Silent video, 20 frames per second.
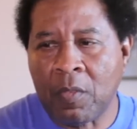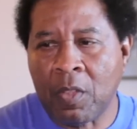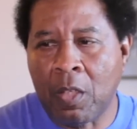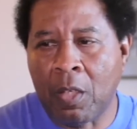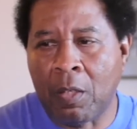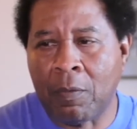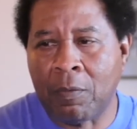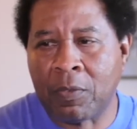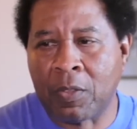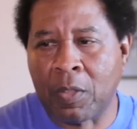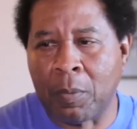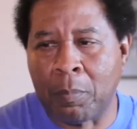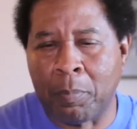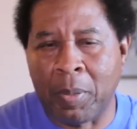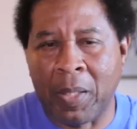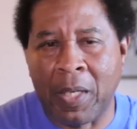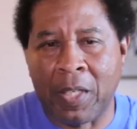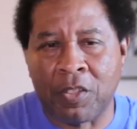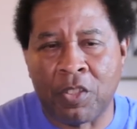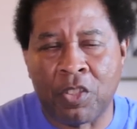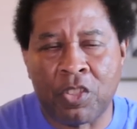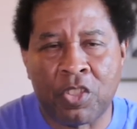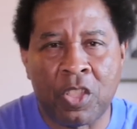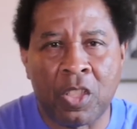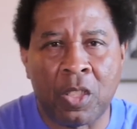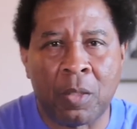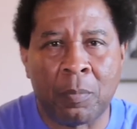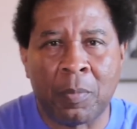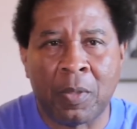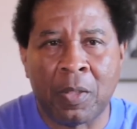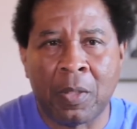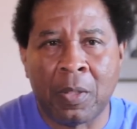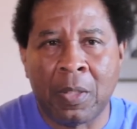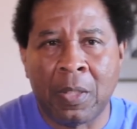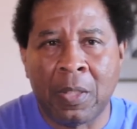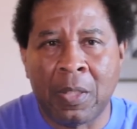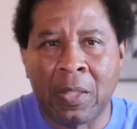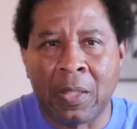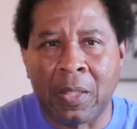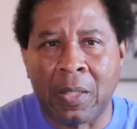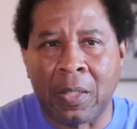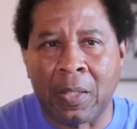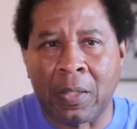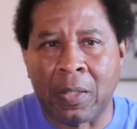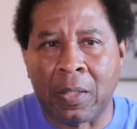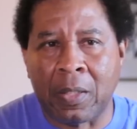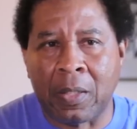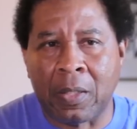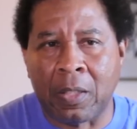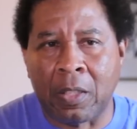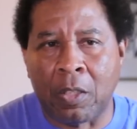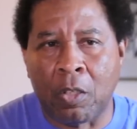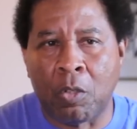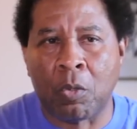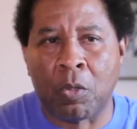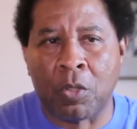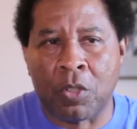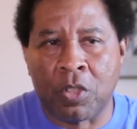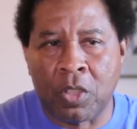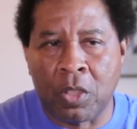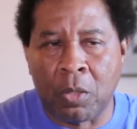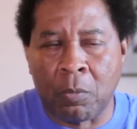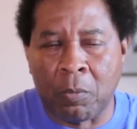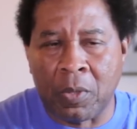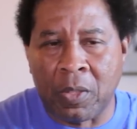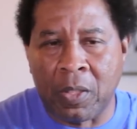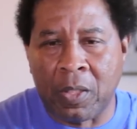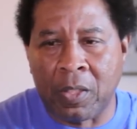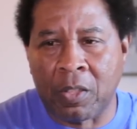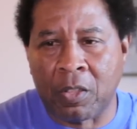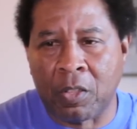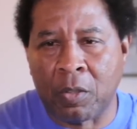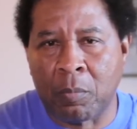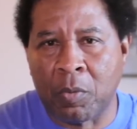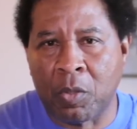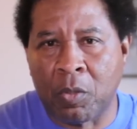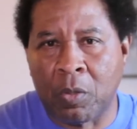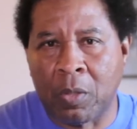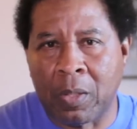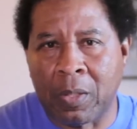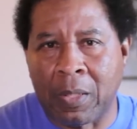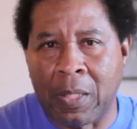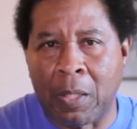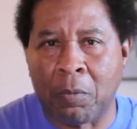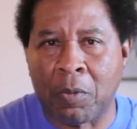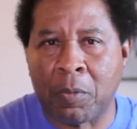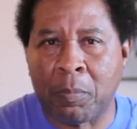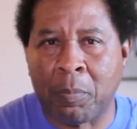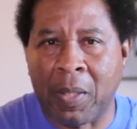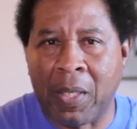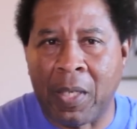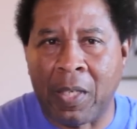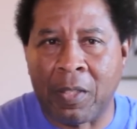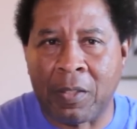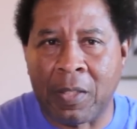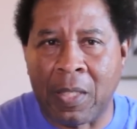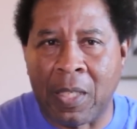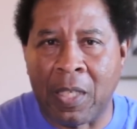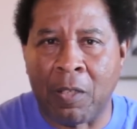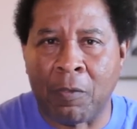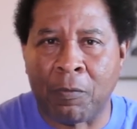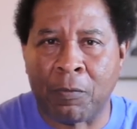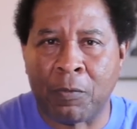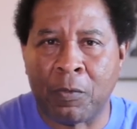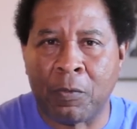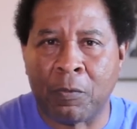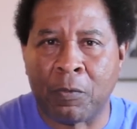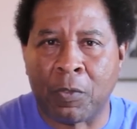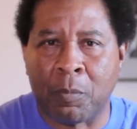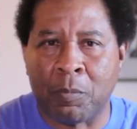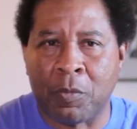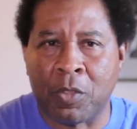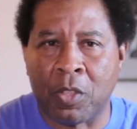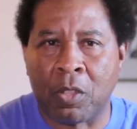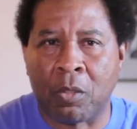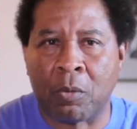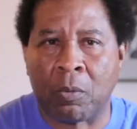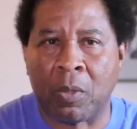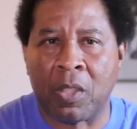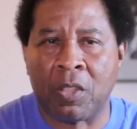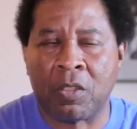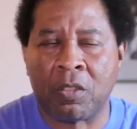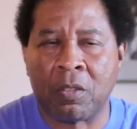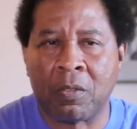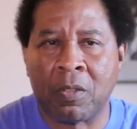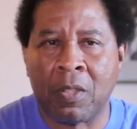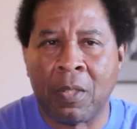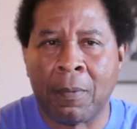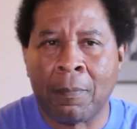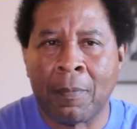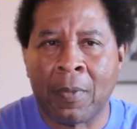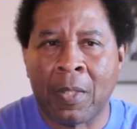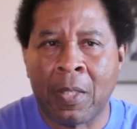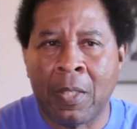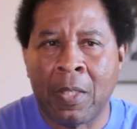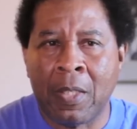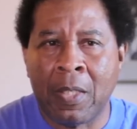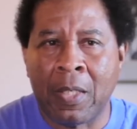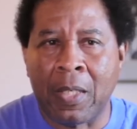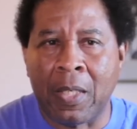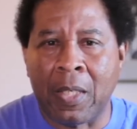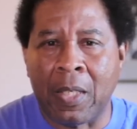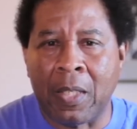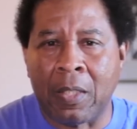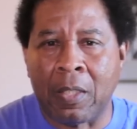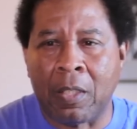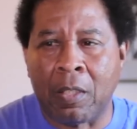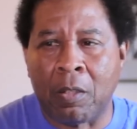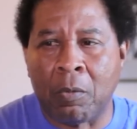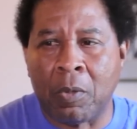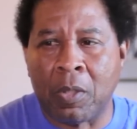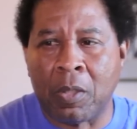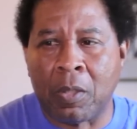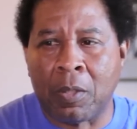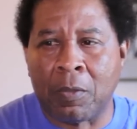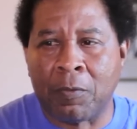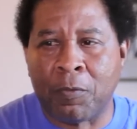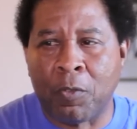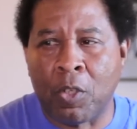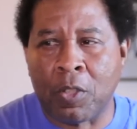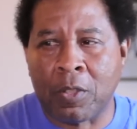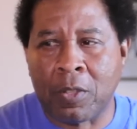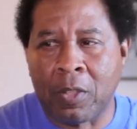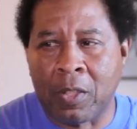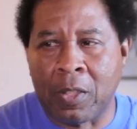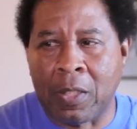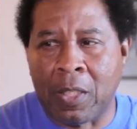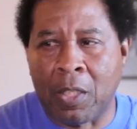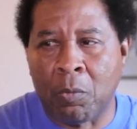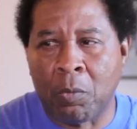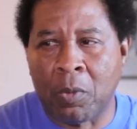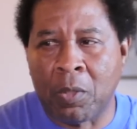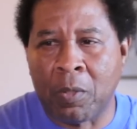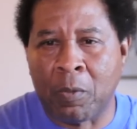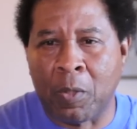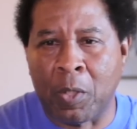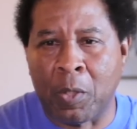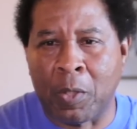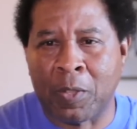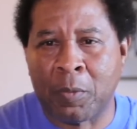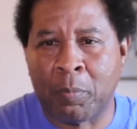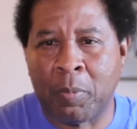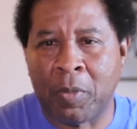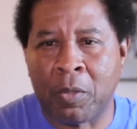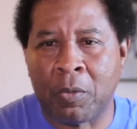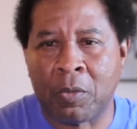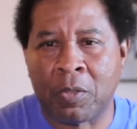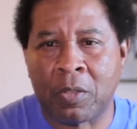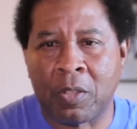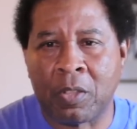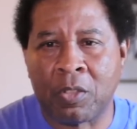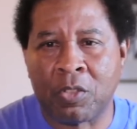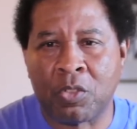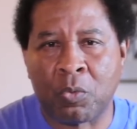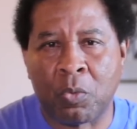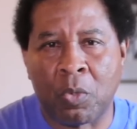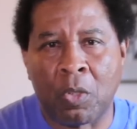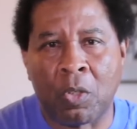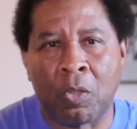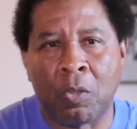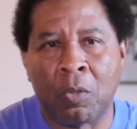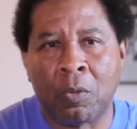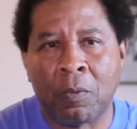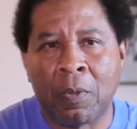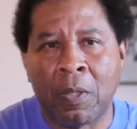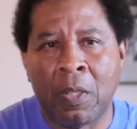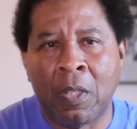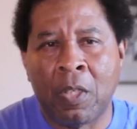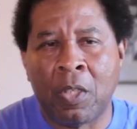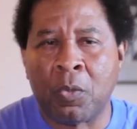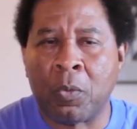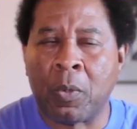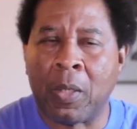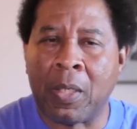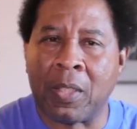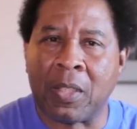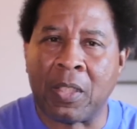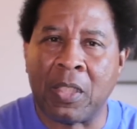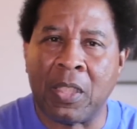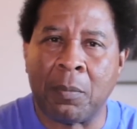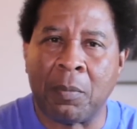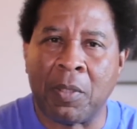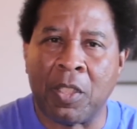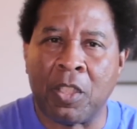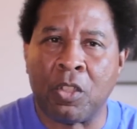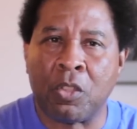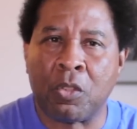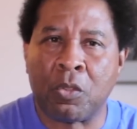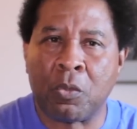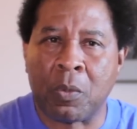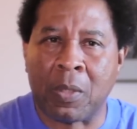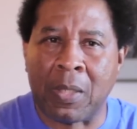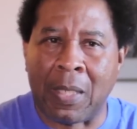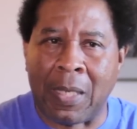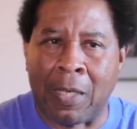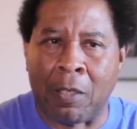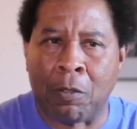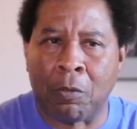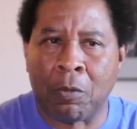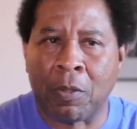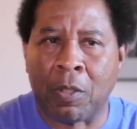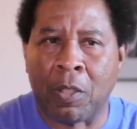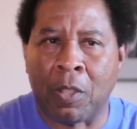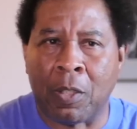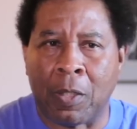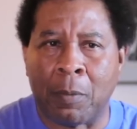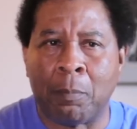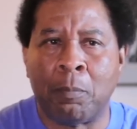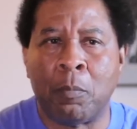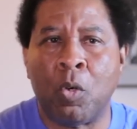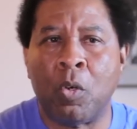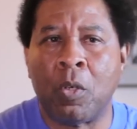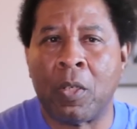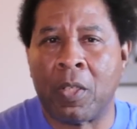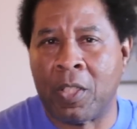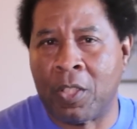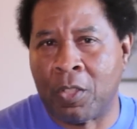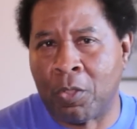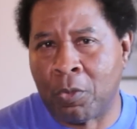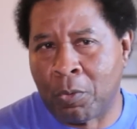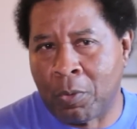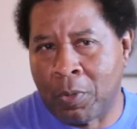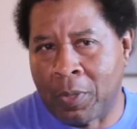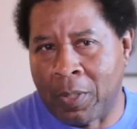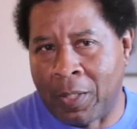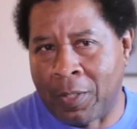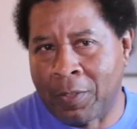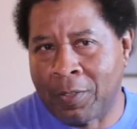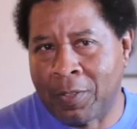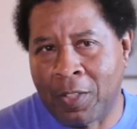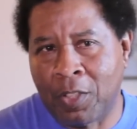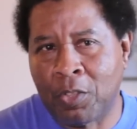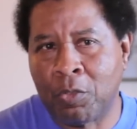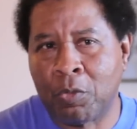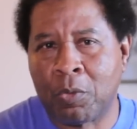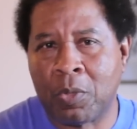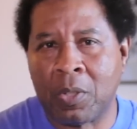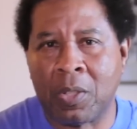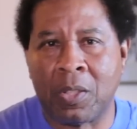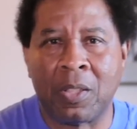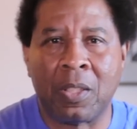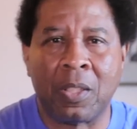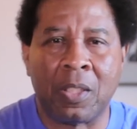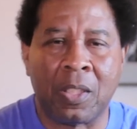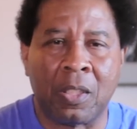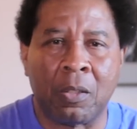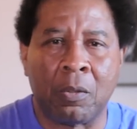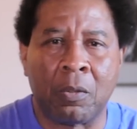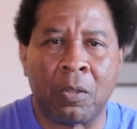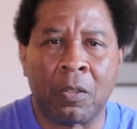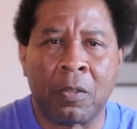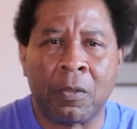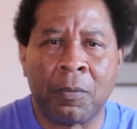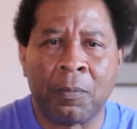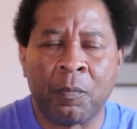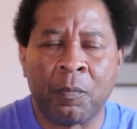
of companionship and, and ownership within the community that was passed down from generation. And uh, we unfortunately now we're experiencing a struggle trying to keep industry out, uh, more industry. There's industry in the area,